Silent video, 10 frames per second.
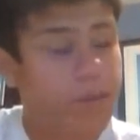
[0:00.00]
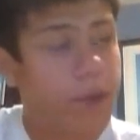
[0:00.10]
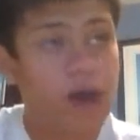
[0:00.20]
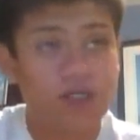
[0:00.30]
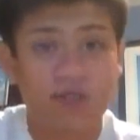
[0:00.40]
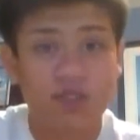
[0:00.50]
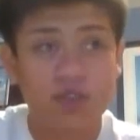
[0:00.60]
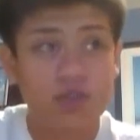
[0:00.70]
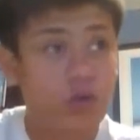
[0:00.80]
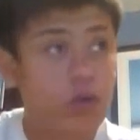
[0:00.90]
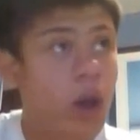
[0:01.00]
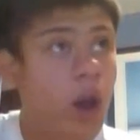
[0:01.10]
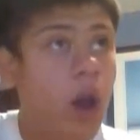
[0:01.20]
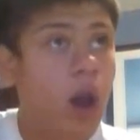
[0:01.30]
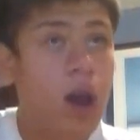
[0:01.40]
possibly true.
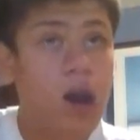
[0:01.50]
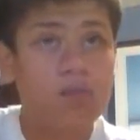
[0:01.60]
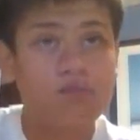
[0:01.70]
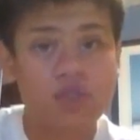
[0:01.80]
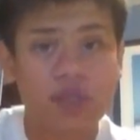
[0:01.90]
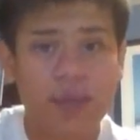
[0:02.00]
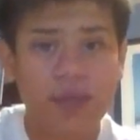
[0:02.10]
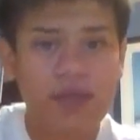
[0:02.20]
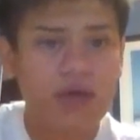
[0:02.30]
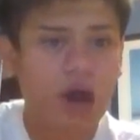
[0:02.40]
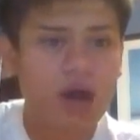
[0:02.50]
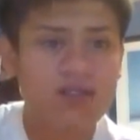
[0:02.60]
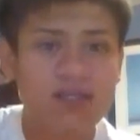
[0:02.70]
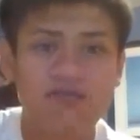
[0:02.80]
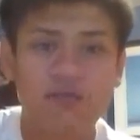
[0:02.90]
So yeah, I mean,
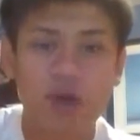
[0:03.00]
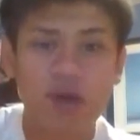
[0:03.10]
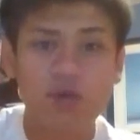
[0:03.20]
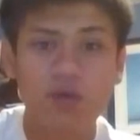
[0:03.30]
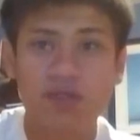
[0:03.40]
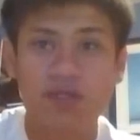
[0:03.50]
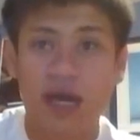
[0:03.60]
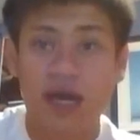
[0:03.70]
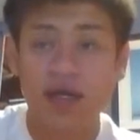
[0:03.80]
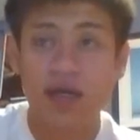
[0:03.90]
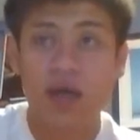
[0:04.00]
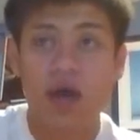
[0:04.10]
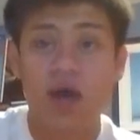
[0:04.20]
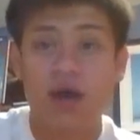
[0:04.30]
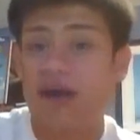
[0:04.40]
honestly, if Morgan would have died,
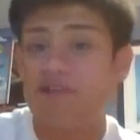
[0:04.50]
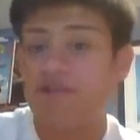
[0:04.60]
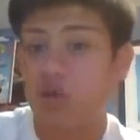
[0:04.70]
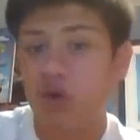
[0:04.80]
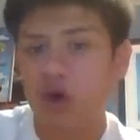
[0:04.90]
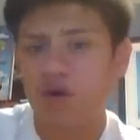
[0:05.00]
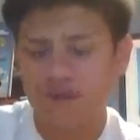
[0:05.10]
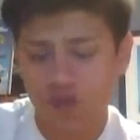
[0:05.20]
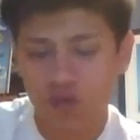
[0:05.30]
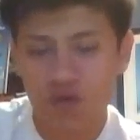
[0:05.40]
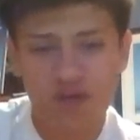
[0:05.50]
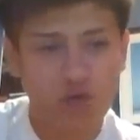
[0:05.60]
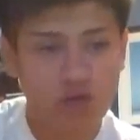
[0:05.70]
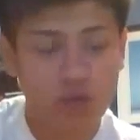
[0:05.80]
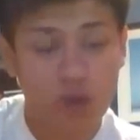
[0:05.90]
but if the wolves would have
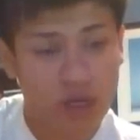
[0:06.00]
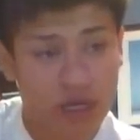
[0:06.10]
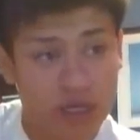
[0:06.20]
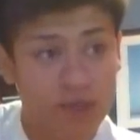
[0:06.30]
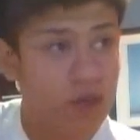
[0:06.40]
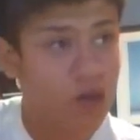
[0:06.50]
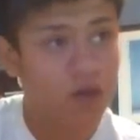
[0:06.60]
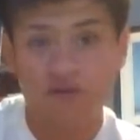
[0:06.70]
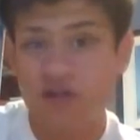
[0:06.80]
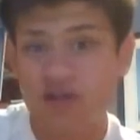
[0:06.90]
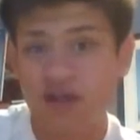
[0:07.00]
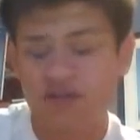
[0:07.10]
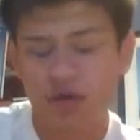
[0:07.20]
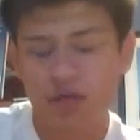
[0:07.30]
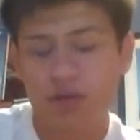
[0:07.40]
killed Morgan, first off,
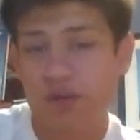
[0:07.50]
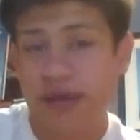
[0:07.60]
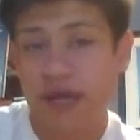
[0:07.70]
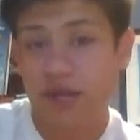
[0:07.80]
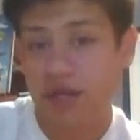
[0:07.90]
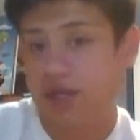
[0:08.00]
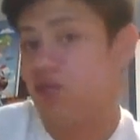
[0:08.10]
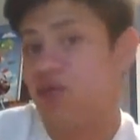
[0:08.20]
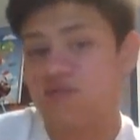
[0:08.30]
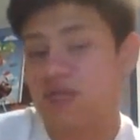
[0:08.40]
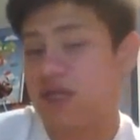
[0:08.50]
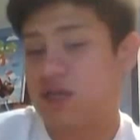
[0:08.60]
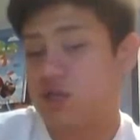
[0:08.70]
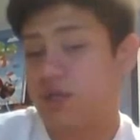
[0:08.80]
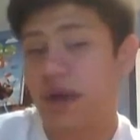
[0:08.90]
he would have been reanimated. They would have taken
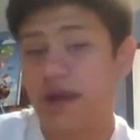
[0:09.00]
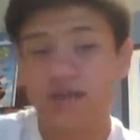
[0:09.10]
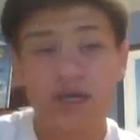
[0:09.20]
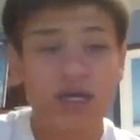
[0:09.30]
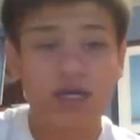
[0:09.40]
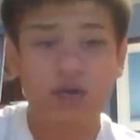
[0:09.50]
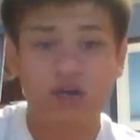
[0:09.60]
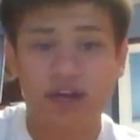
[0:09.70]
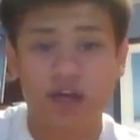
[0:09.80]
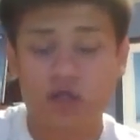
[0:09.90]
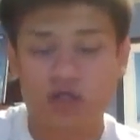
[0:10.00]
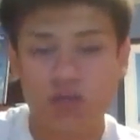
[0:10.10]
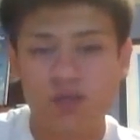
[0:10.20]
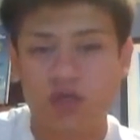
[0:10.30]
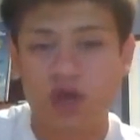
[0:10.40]
his supplies. He would have had a
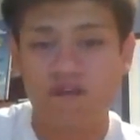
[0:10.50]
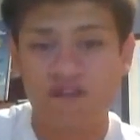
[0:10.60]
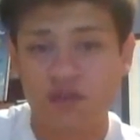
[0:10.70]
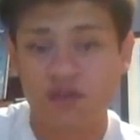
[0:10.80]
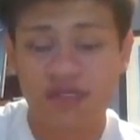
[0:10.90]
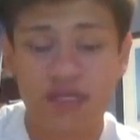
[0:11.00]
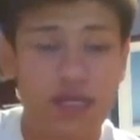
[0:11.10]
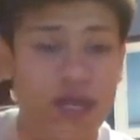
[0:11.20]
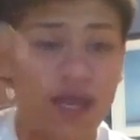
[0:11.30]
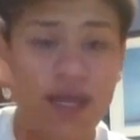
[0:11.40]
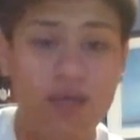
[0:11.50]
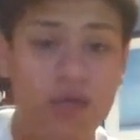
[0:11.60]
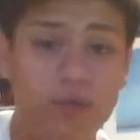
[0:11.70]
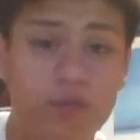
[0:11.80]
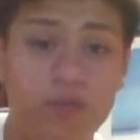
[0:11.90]
W carved into his head, and he
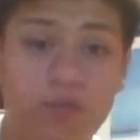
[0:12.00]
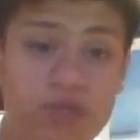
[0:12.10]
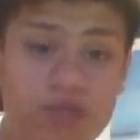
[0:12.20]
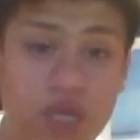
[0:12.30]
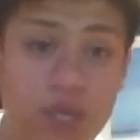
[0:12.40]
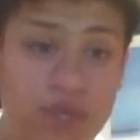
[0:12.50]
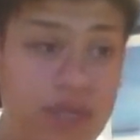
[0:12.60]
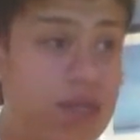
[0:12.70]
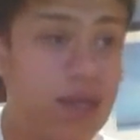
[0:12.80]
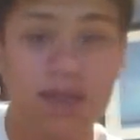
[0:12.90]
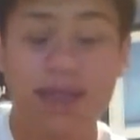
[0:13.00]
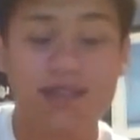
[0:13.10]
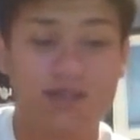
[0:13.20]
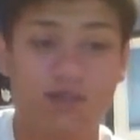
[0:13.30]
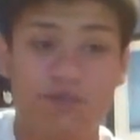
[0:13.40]
would have been a zombie.
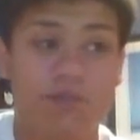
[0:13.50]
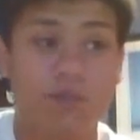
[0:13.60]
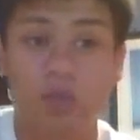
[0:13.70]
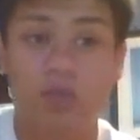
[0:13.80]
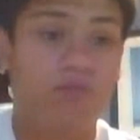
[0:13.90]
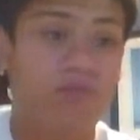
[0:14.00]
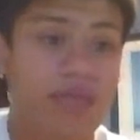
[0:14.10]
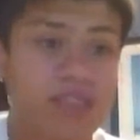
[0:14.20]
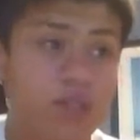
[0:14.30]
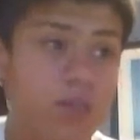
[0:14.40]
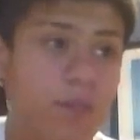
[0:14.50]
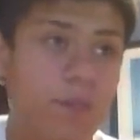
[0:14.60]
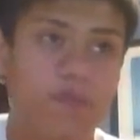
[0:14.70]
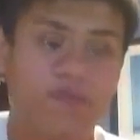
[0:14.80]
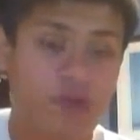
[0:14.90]
That's the
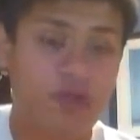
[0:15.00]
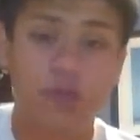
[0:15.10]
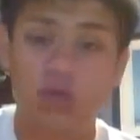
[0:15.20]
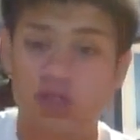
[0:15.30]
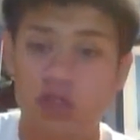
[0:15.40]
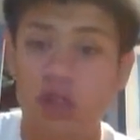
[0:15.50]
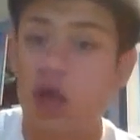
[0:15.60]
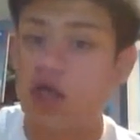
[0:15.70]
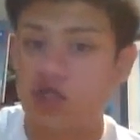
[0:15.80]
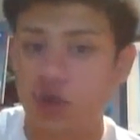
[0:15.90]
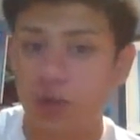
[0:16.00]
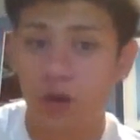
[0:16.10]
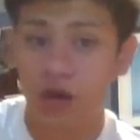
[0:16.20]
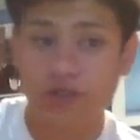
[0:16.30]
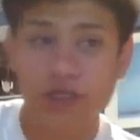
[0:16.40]
first most logical
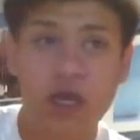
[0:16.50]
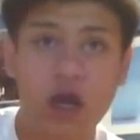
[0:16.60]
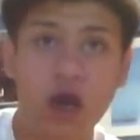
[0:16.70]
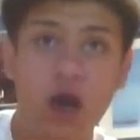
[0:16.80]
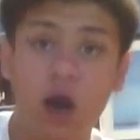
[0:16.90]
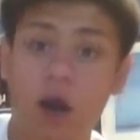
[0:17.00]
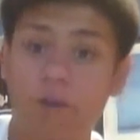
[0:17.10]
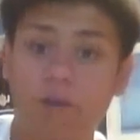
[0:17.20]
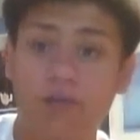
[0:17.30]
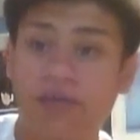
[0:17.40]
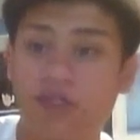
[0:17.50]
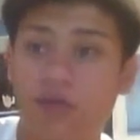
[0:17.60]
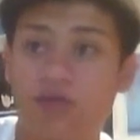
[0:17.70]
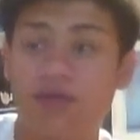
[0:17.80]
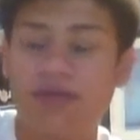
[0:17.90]
part.
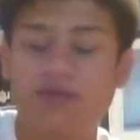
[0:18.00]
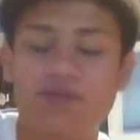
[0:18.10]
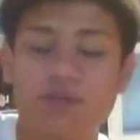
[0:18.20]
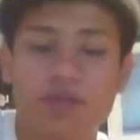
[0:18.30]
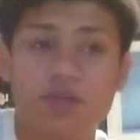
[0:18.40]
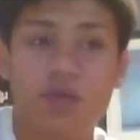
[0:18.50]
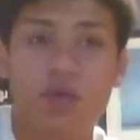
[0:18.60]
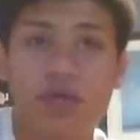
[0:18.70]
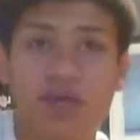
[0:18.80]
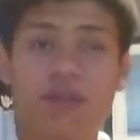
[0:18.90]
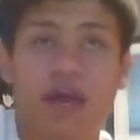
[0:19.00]
That's something you don't even